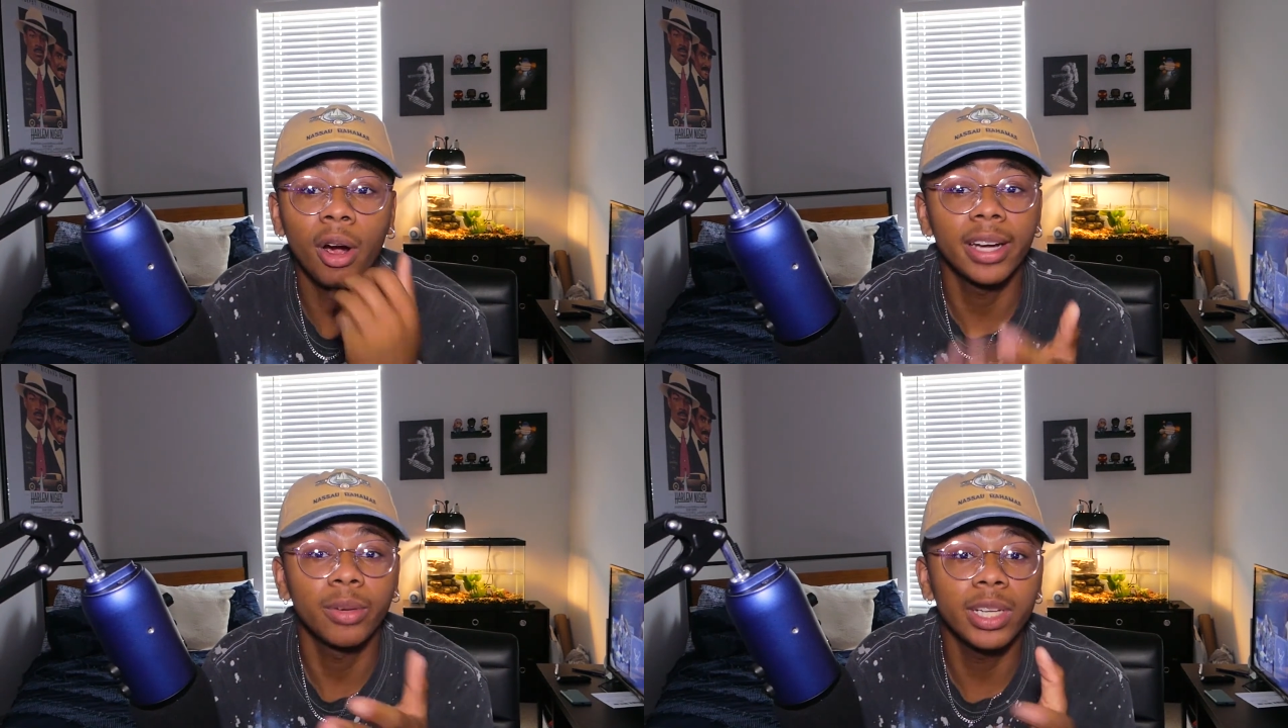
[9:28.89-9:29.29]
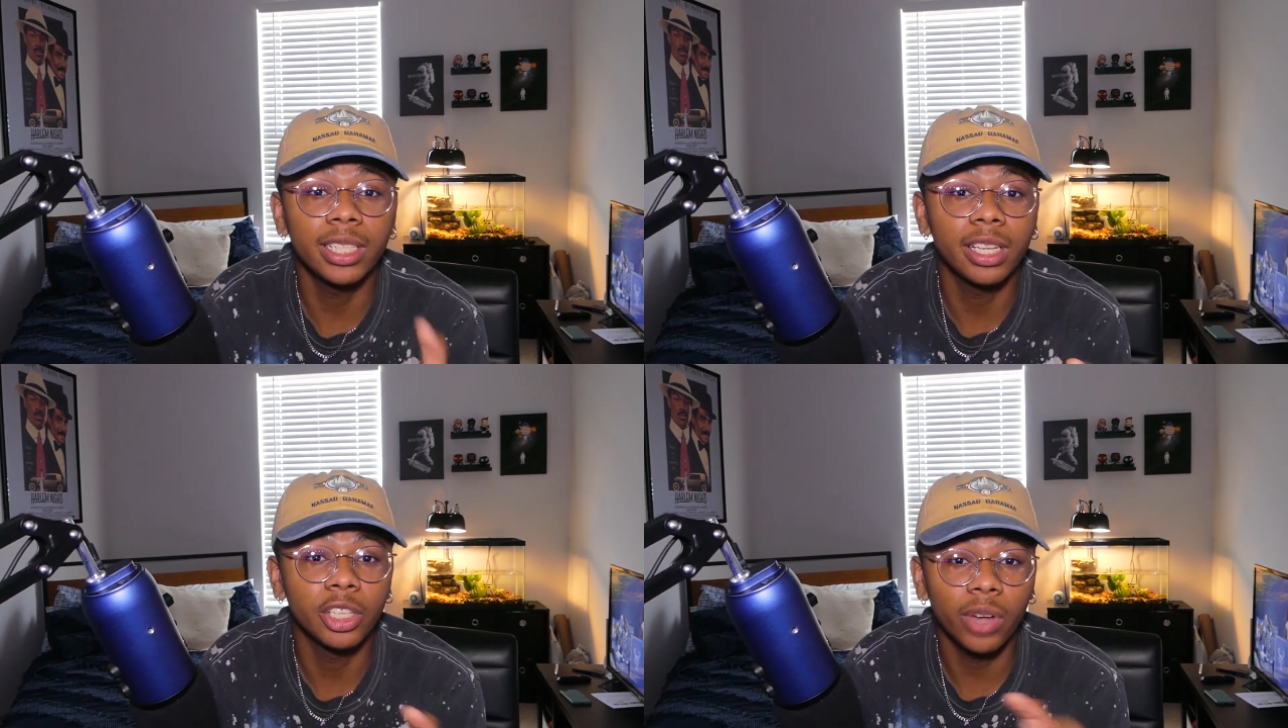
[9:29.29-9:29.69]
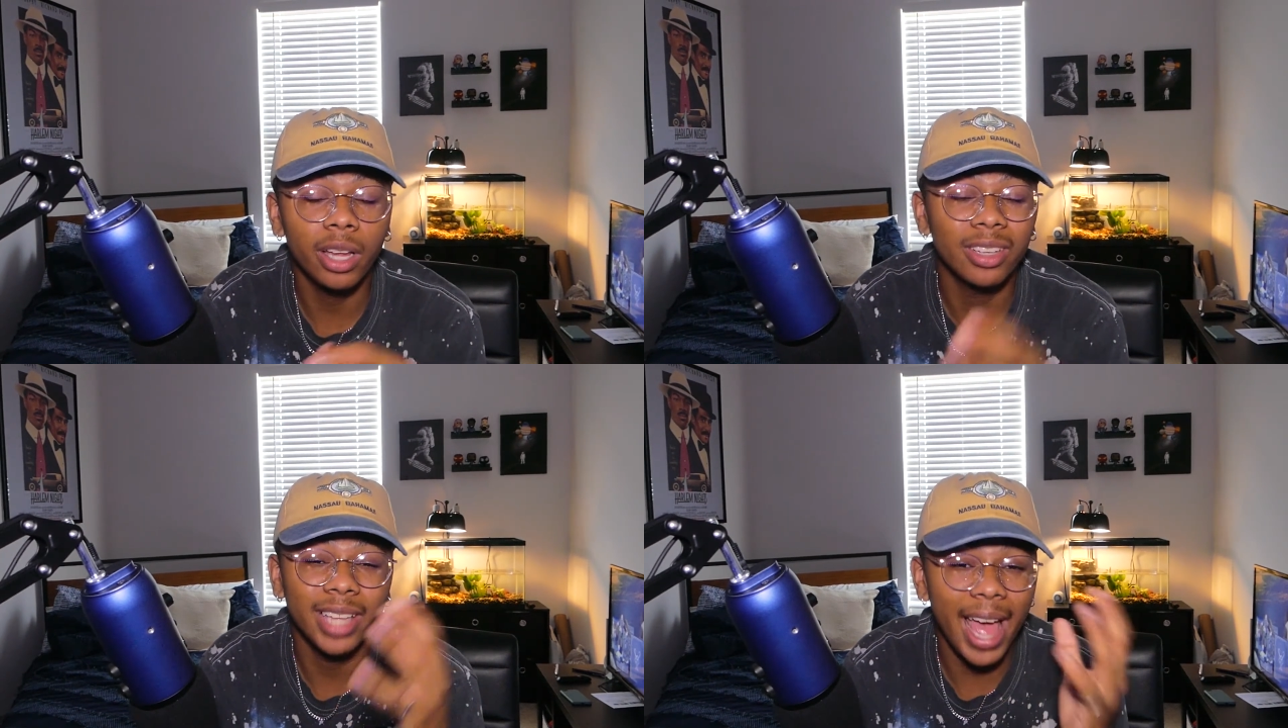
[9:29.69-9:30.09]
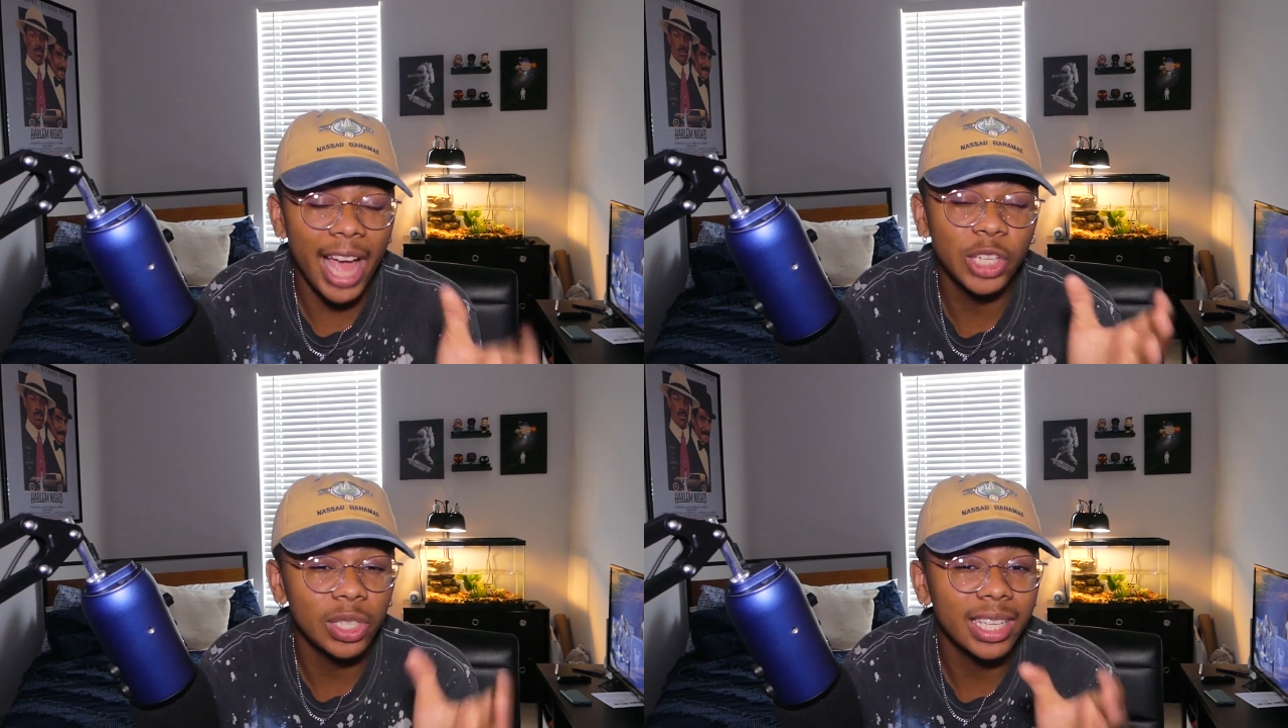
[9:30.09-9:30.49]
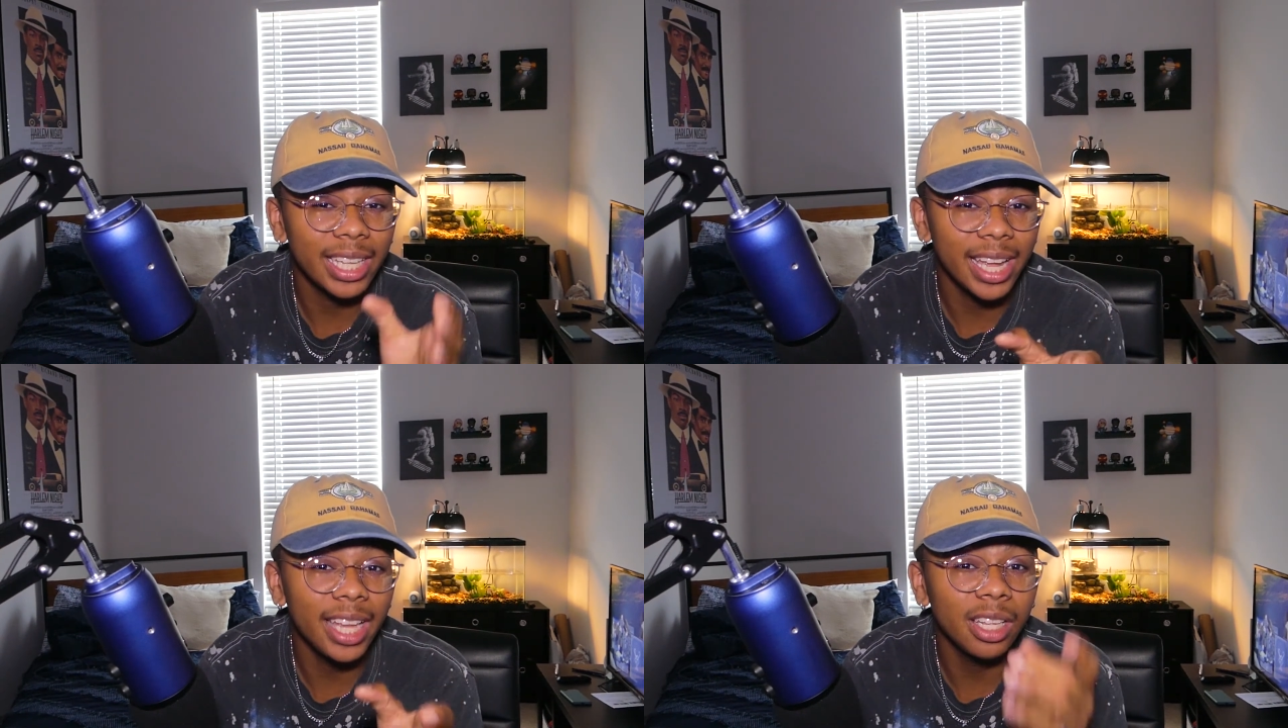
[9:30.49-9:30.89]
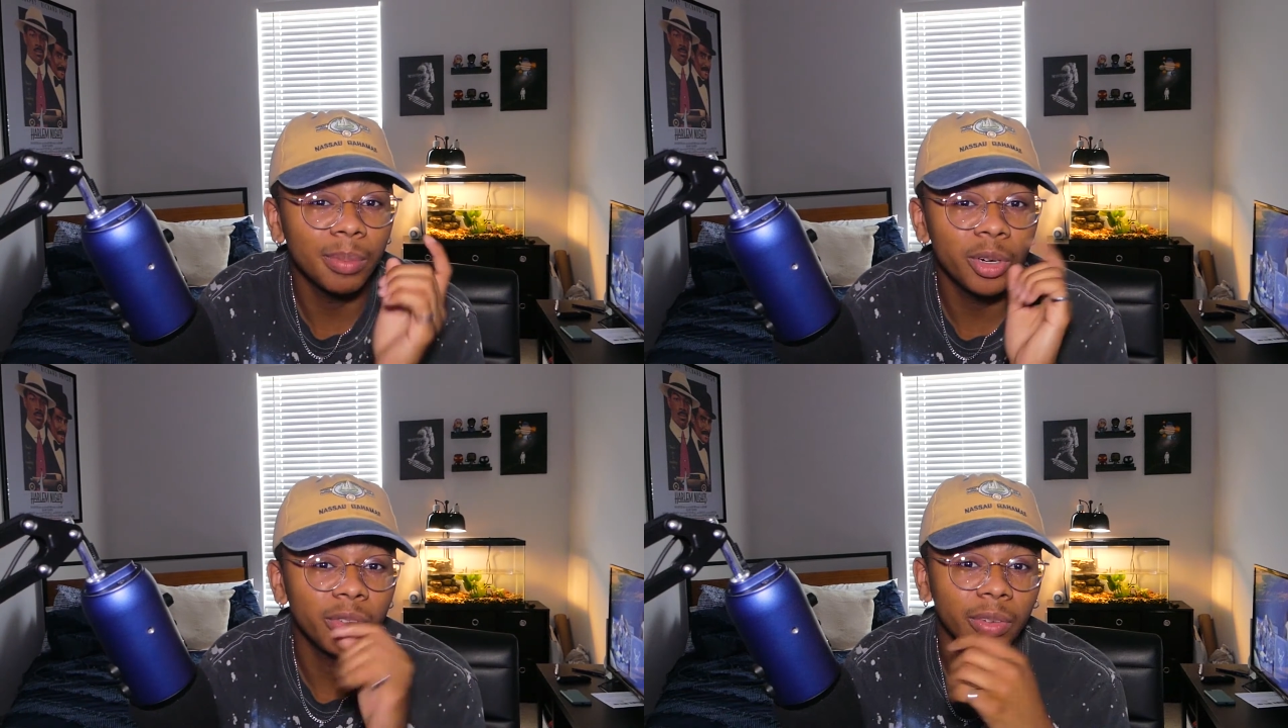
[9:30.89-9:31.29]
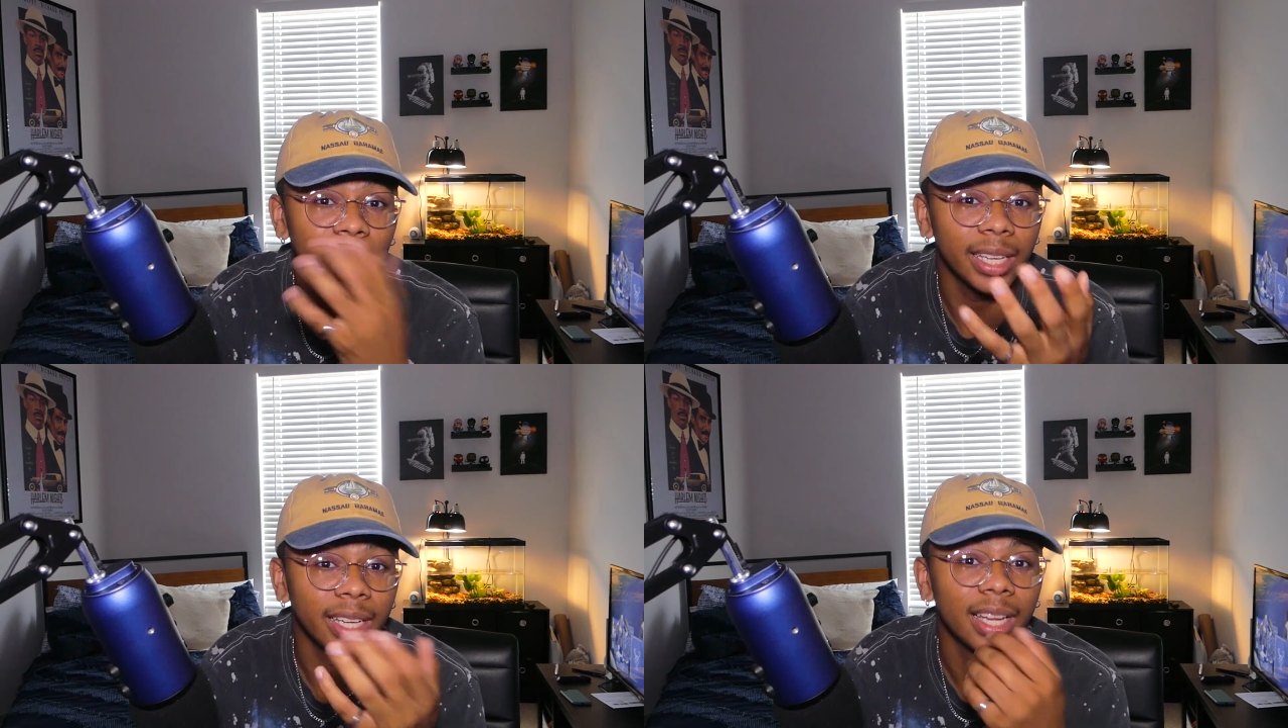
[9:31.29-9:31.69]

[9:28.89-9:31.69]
that we see in the trailer is actually the end of the movie, really.